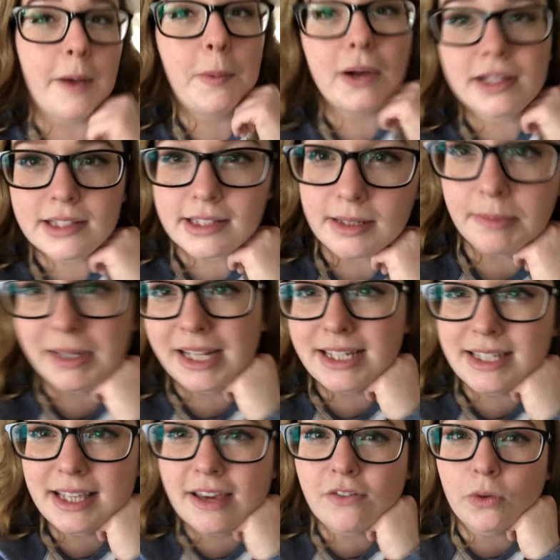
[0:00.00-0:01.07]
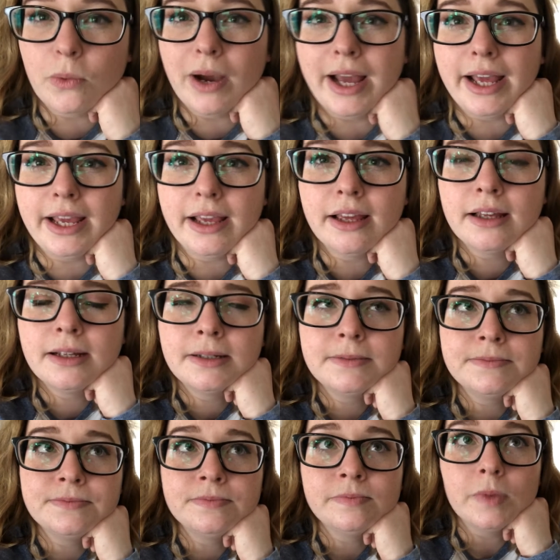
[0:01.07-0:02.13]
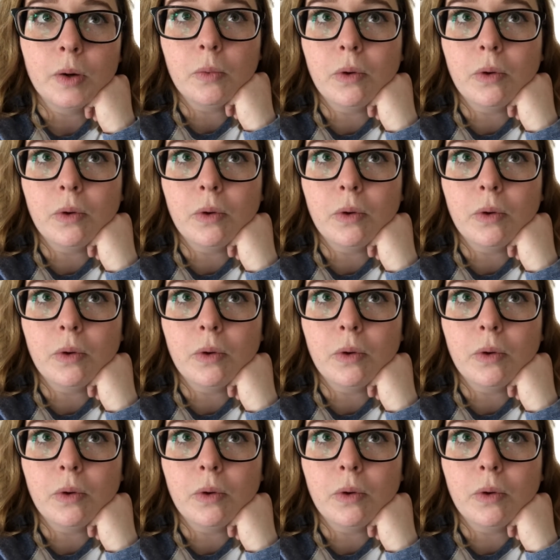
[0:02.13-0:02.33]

I won somebody's giveaway a